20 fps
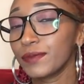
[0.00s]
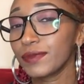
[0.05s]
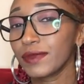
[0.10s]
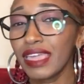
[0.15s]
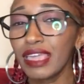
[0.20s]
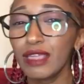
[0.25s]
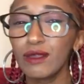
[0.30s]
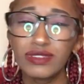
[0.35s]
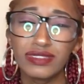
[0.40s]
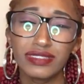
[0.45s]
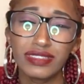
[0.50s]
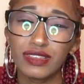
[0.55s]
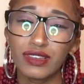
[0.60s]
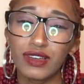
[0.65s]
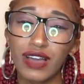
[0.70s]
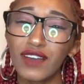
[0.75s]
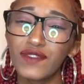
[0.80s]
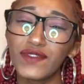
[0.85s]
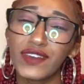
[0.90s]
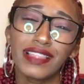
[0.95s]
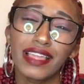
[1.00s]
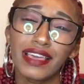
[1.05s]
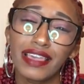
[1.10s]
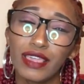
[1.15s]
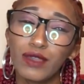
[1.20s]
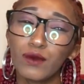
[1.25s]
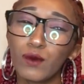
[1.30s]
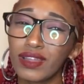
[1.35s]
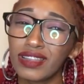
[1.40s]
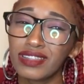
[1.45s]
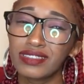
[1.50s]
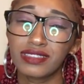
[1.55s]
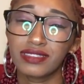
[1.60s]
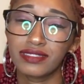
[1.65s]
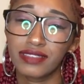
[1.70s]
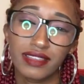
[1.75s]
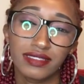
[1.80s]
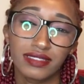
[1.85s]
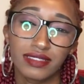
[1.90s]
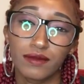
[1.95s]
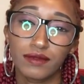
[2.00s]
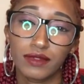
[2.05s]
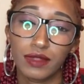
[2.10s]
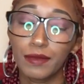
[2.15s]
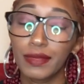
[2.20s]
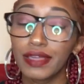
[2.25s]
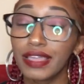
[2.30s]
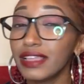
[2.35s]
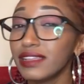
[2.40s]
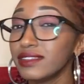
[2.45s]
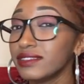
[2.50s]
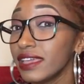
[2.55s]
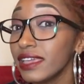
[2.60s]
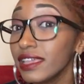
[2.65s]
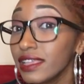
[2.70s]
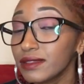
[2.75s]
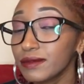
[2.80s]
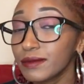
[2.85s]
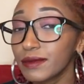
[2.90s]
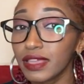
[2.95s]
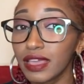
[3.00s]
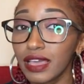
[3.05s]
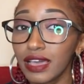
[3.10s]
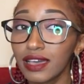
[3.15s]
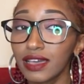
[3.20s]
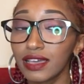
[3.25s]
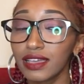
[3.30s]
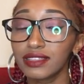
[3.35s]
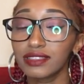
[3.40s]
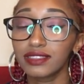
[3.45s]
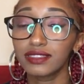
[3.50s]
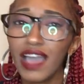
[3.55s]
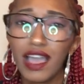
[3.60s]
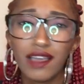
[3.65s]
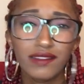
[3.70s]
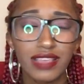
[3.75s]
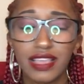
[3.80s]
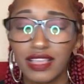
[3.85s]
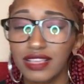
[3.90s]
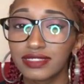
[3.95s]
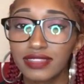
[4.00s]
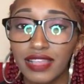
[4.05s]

he was still, I felt like he wanted to say something, but he didn't because 5 seconds